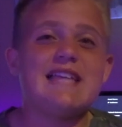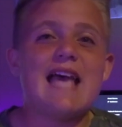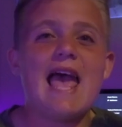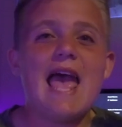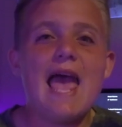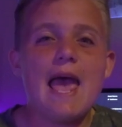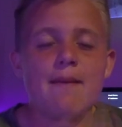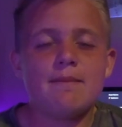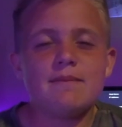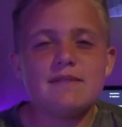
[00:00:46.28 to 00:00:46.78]
to
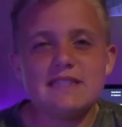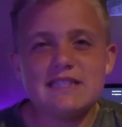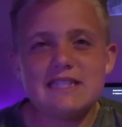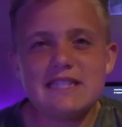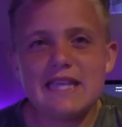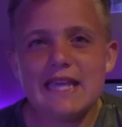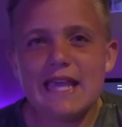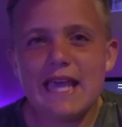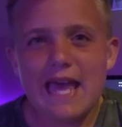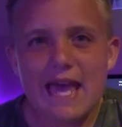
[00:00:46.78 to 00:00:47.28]

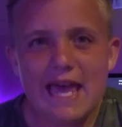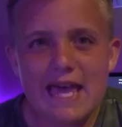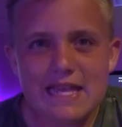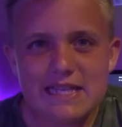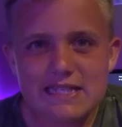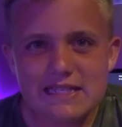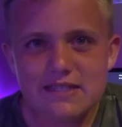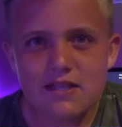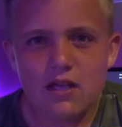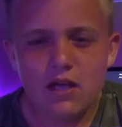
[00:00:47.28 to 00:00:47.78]

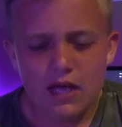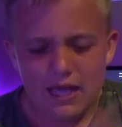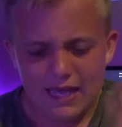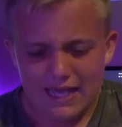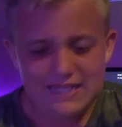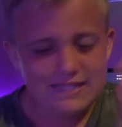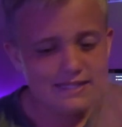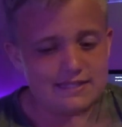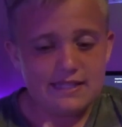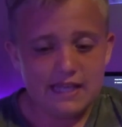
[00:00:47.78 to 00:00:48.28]
MTS
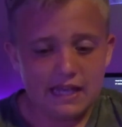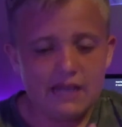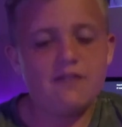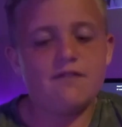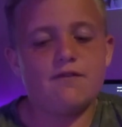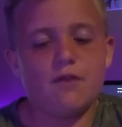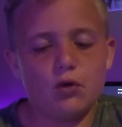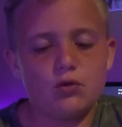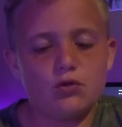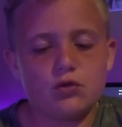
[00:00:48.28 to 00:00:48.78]
insane
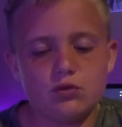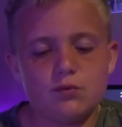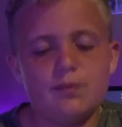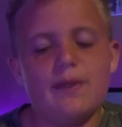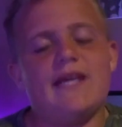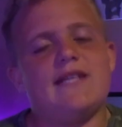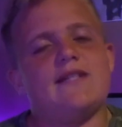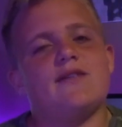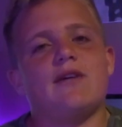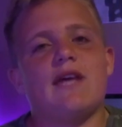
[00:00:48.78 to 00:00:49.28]
vocal
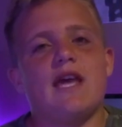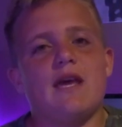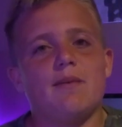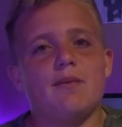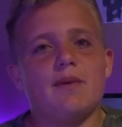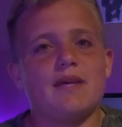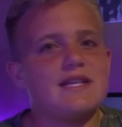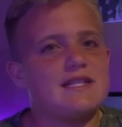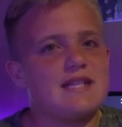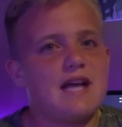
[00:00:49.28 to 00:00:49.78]
bass okay
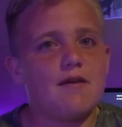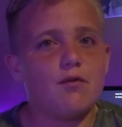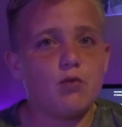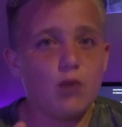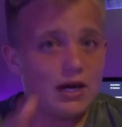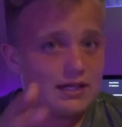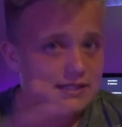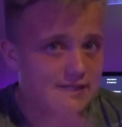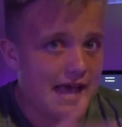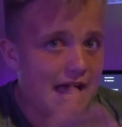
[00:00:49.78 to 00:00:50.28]
because i
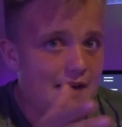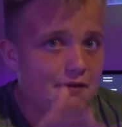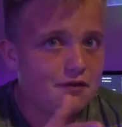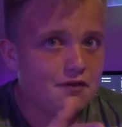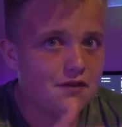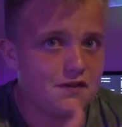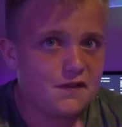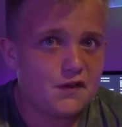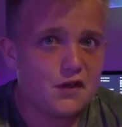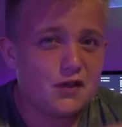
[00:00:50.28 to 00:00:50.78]
watched half of
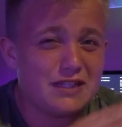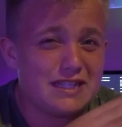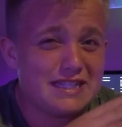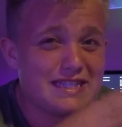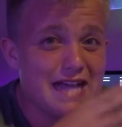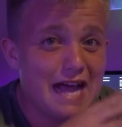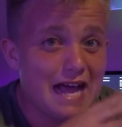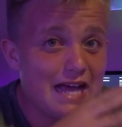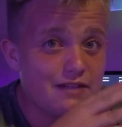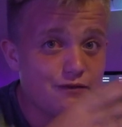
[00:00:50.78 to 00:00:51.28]
this video this
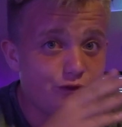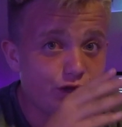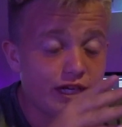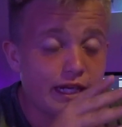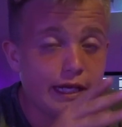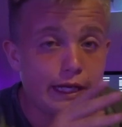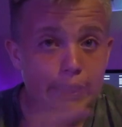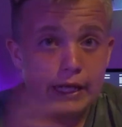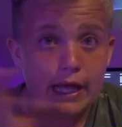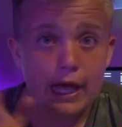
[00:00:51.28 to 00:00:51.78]
guy is
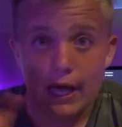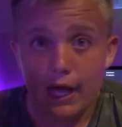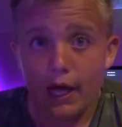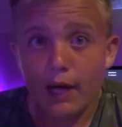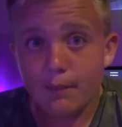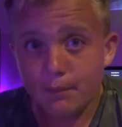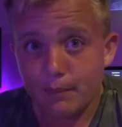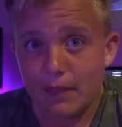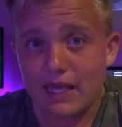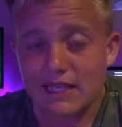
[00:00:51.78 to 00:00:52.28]
freaking
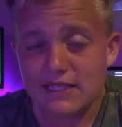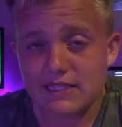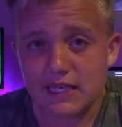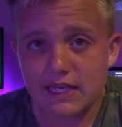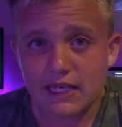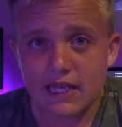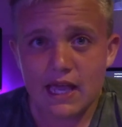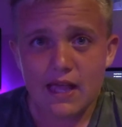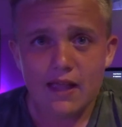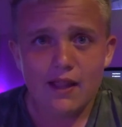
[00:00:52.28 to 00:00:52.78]

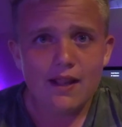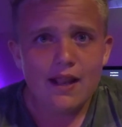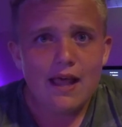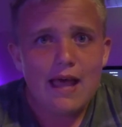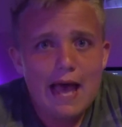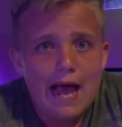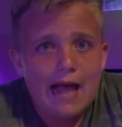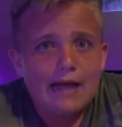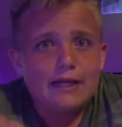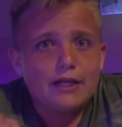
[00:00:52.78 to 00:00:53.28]
amazing
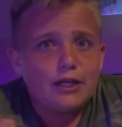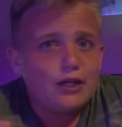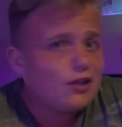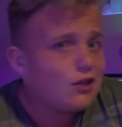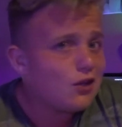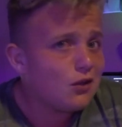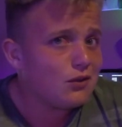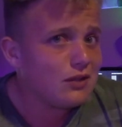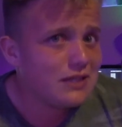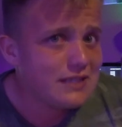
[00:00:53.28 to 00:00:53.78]
and you
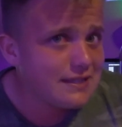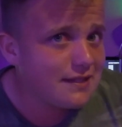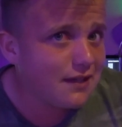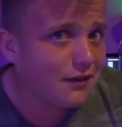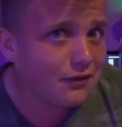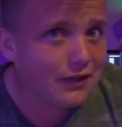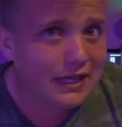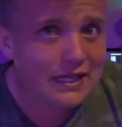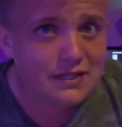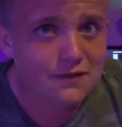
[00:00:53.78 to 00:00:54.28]
know this
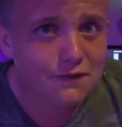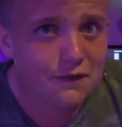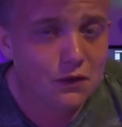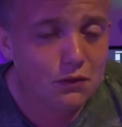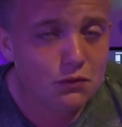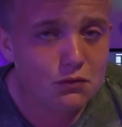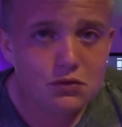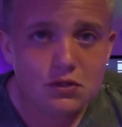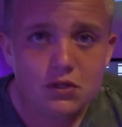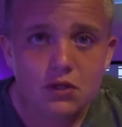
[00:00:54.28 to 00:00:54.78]
stuff gets
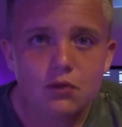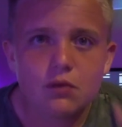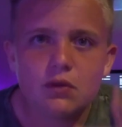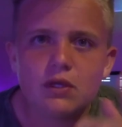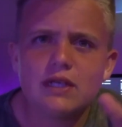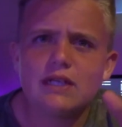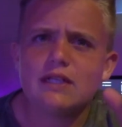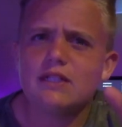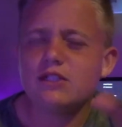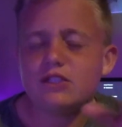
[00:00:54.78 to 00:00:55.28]
views so
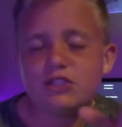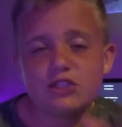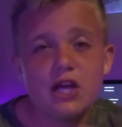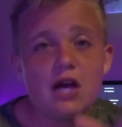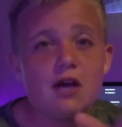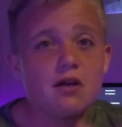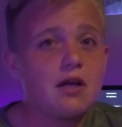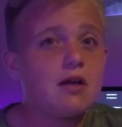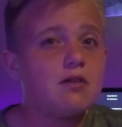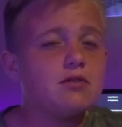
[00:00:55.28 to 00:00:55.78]
uh,
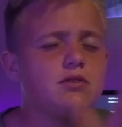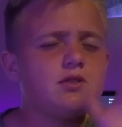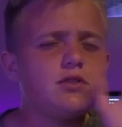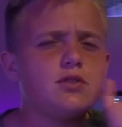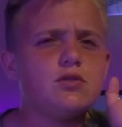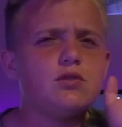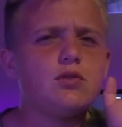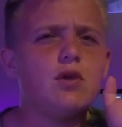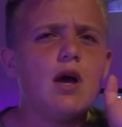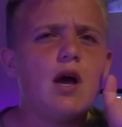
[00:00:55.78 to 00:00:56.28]
shout out
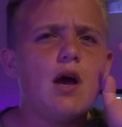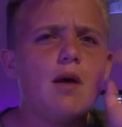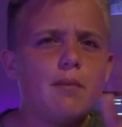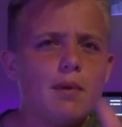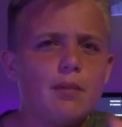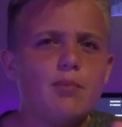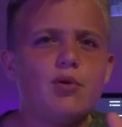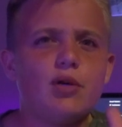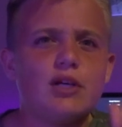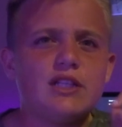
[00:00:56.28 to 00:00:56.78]
to
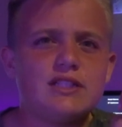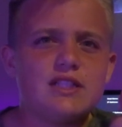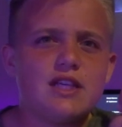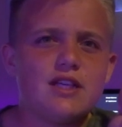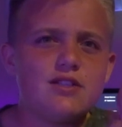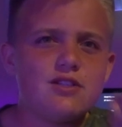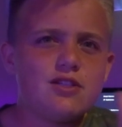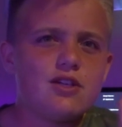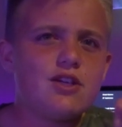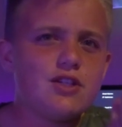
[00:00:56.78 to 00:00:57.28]
my boys
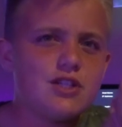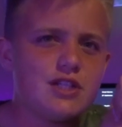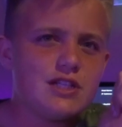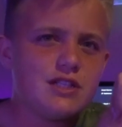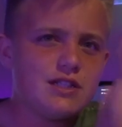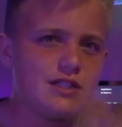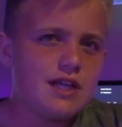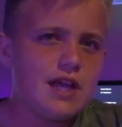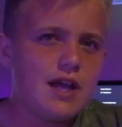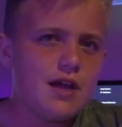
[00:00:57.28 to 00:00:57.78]
Syrge
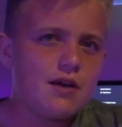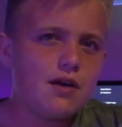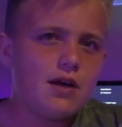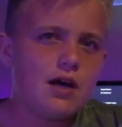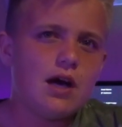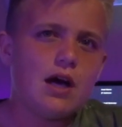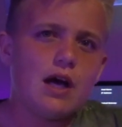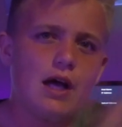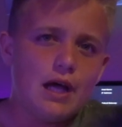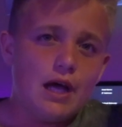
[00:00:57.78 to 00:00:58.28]
and
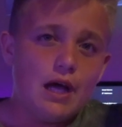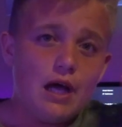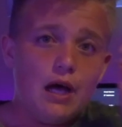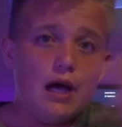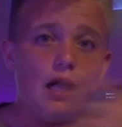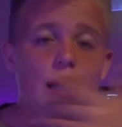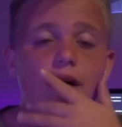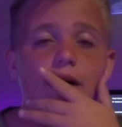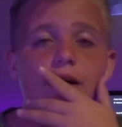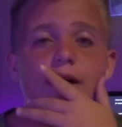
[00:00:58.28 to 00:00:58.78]
Terra
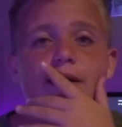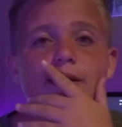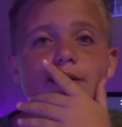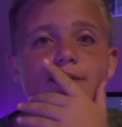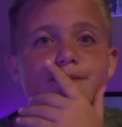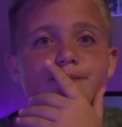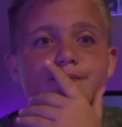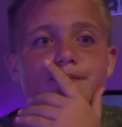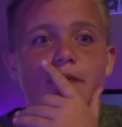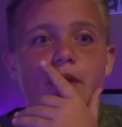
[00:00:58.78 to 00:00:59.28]

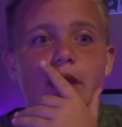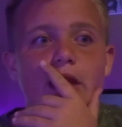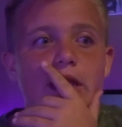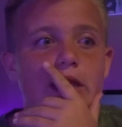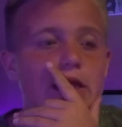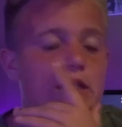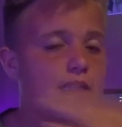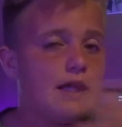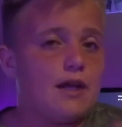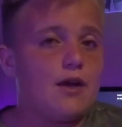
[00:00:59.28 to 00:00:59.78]
um,
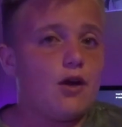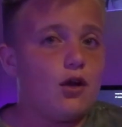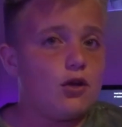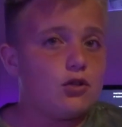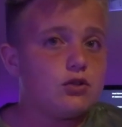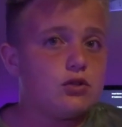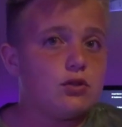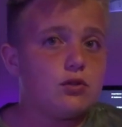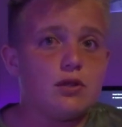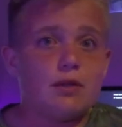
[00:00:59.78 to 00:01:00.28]
they're
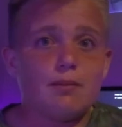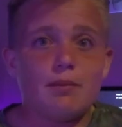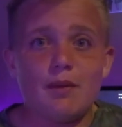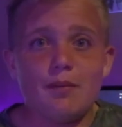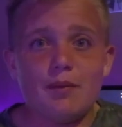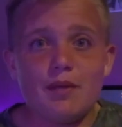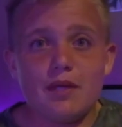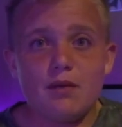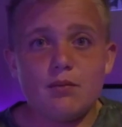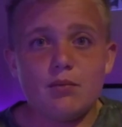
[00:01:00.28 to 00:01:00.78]
also
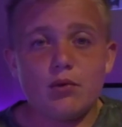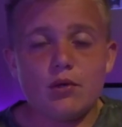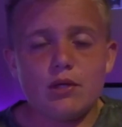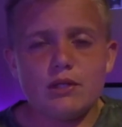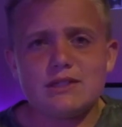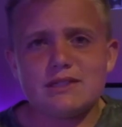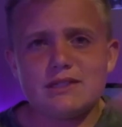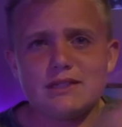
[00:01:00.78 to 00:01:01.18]
Namibian boys,